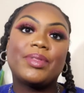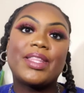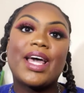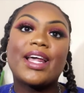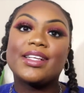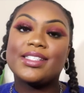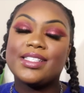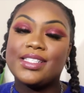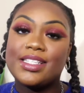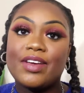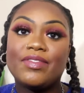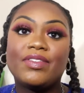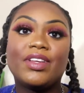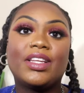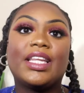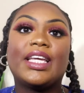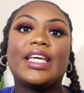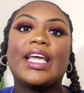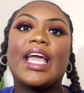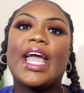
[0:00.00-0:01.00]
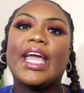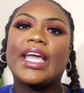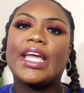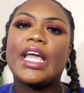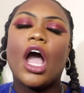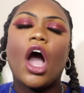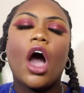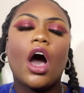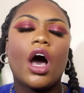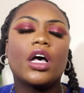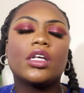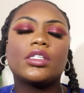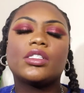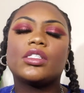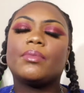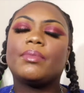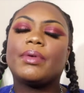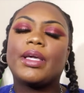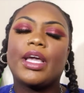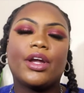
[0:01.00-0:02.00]
but that is definitely an
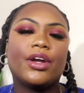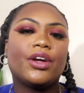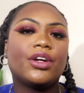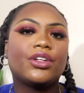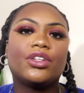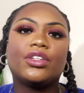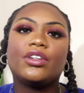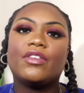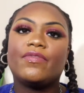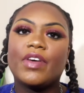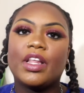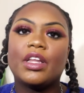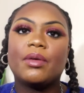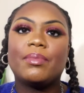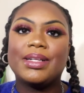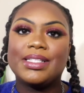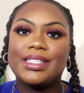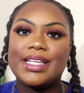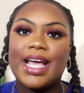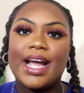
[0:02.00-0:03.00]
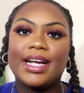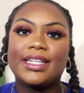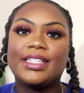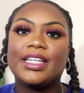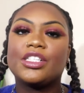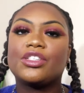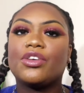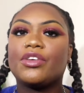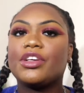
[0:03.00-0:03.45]
awesome character development tactic.